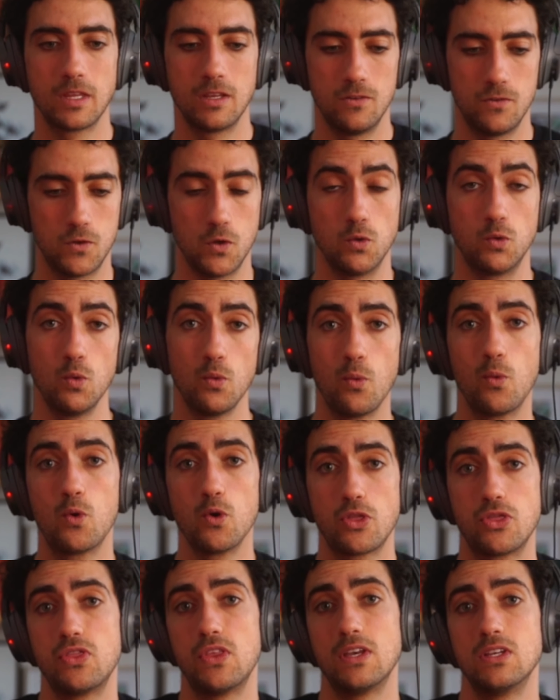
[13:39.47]
So do
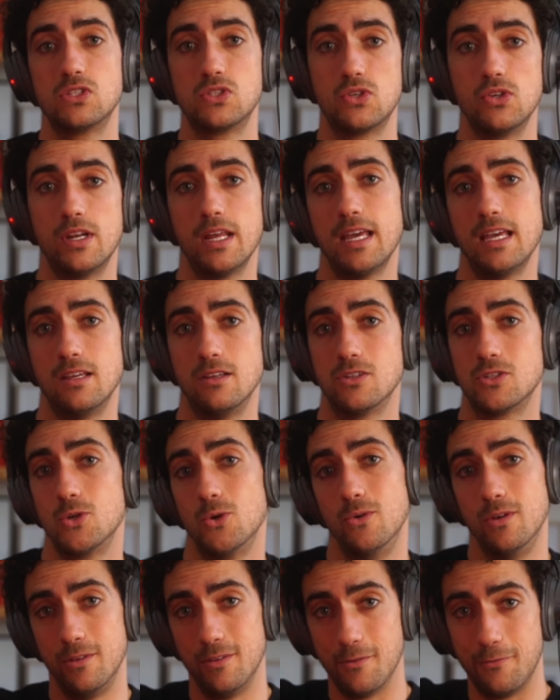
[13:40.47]
good things today, so
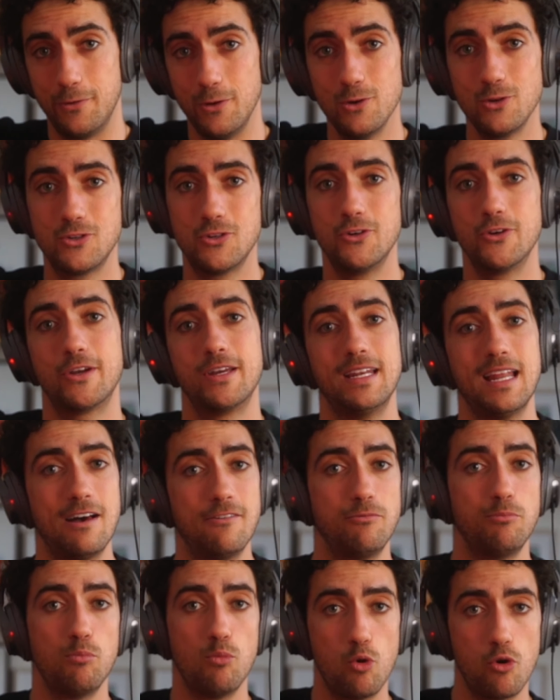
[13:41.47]
in the future you can have
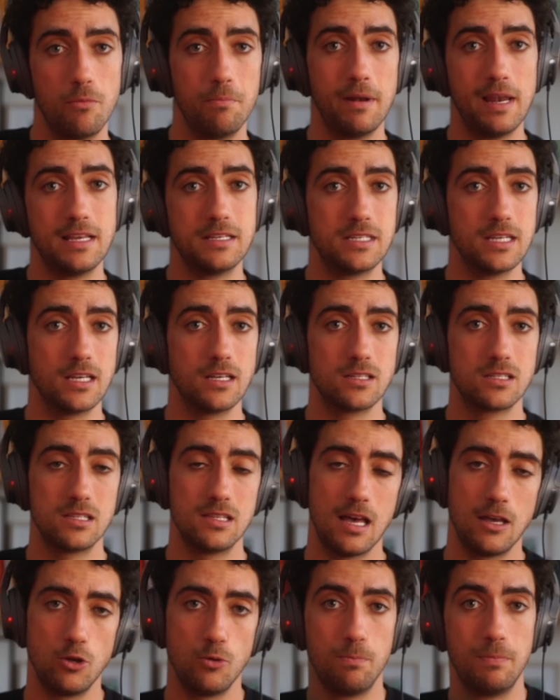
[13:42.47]
more blessings
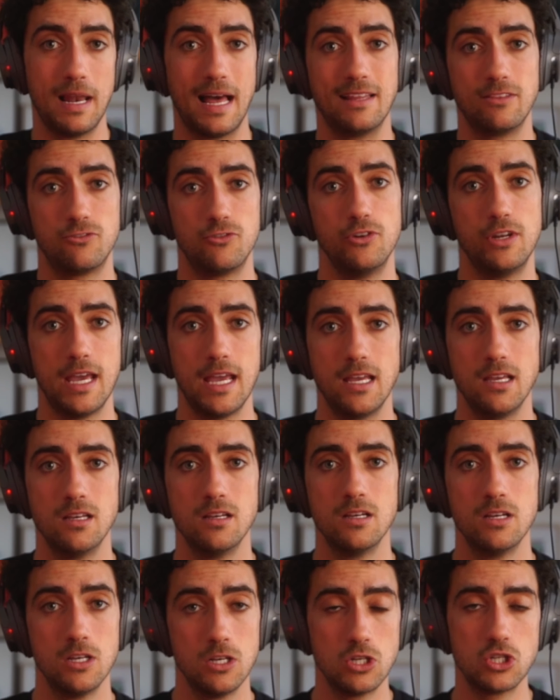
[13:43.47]
that you plant today.
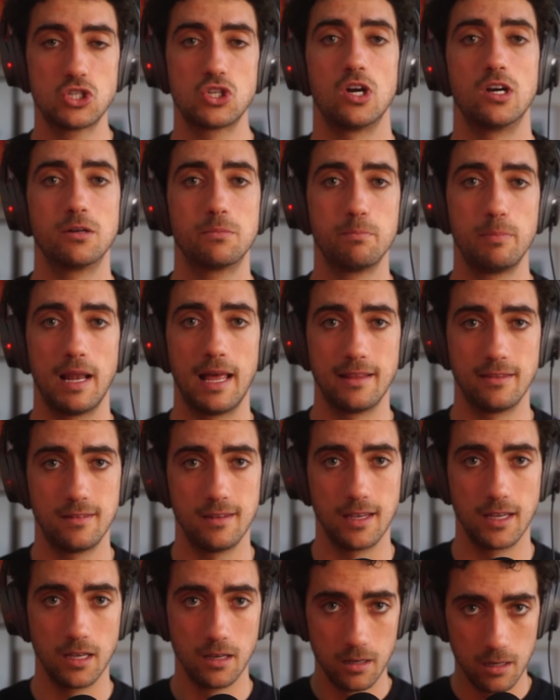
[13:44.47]
Start
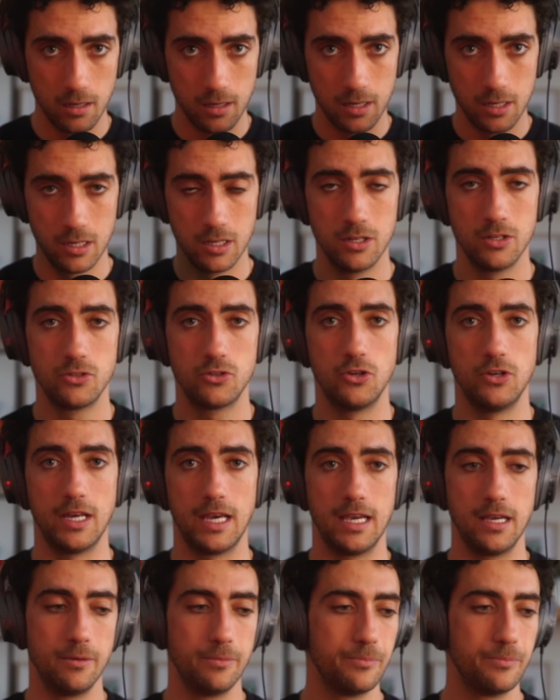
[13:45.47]
planting today.